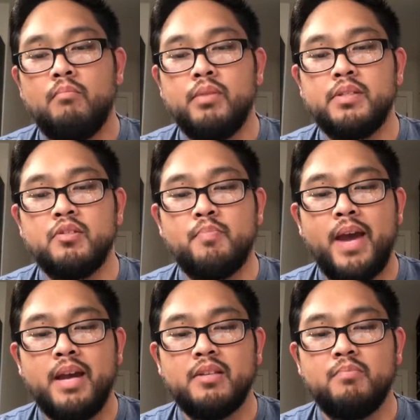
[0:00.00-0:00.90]
blister
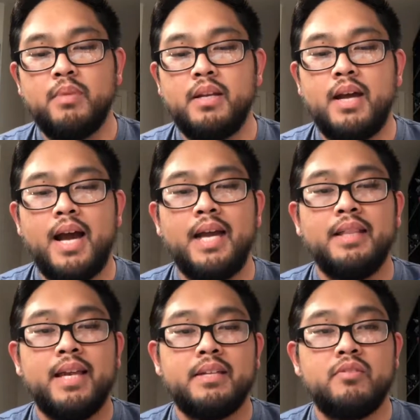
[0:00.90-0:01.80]
packs, but I
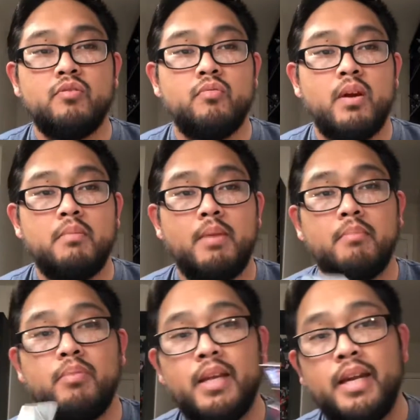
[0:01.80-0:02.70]
like to run my
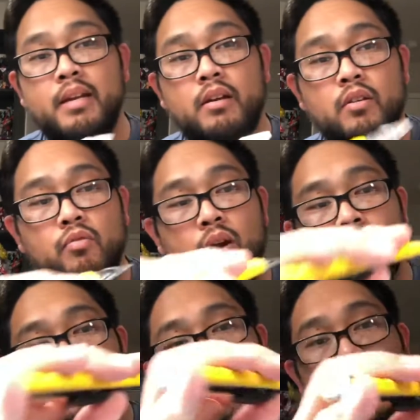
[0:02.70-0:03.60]
blade
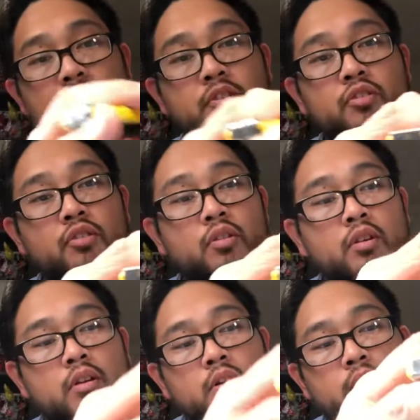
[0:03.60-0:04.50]
across the edge
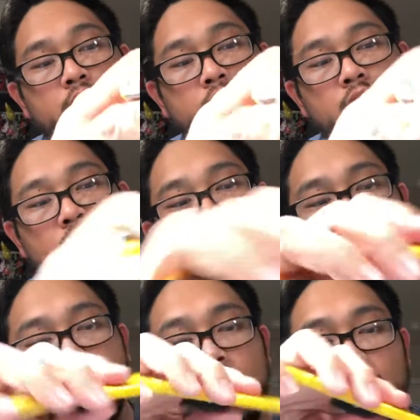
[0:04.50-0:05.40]
here,
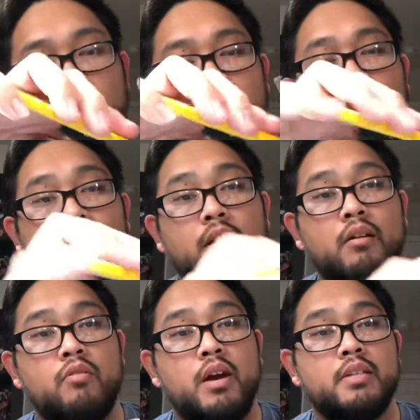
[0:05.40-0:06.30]
then
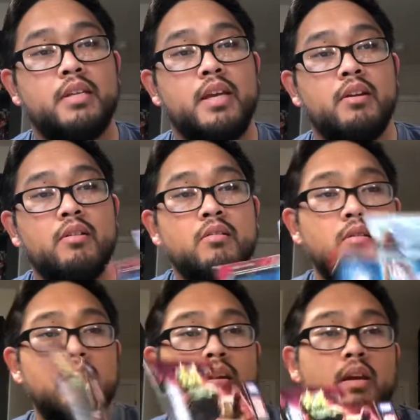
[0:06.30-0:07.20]
across here,
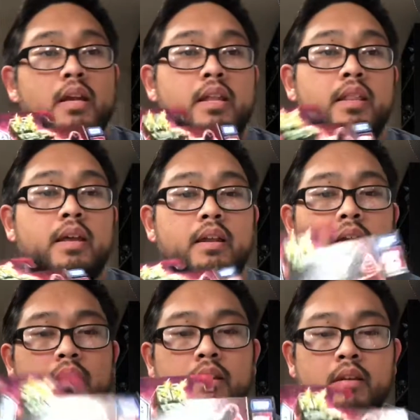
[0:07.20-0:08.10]
and then